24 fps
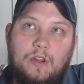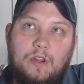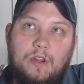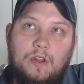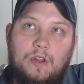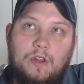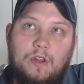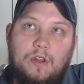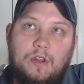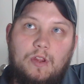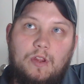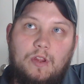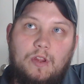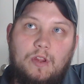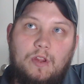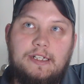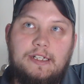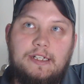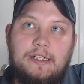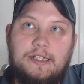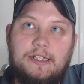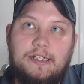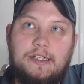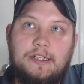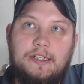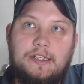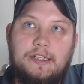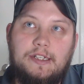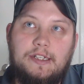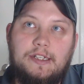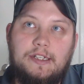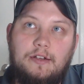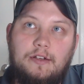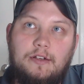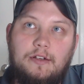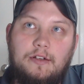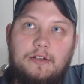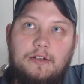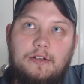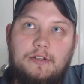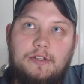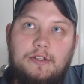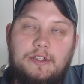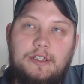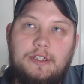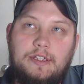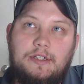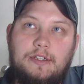Oasis,
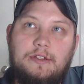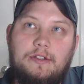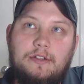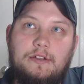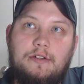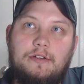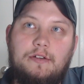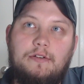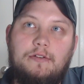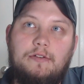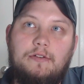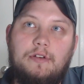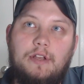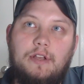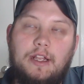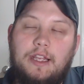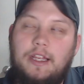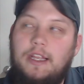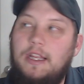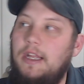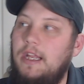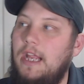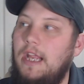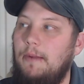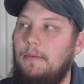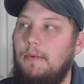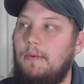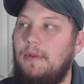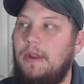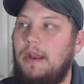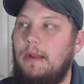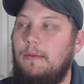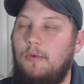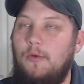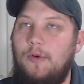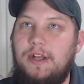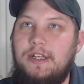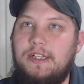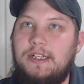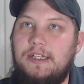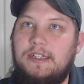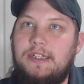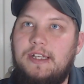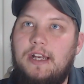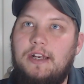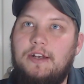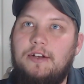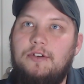I can't remember the name,
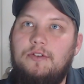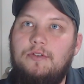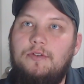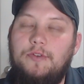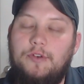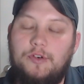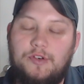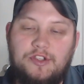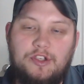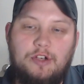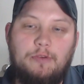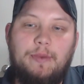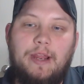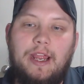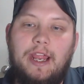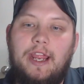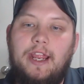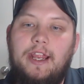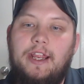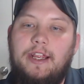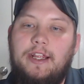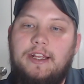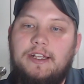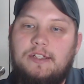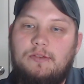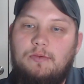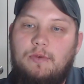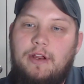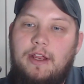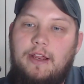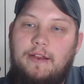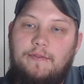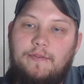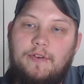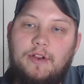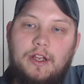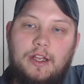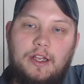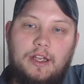Oasis Technical, they're sold by AESWave.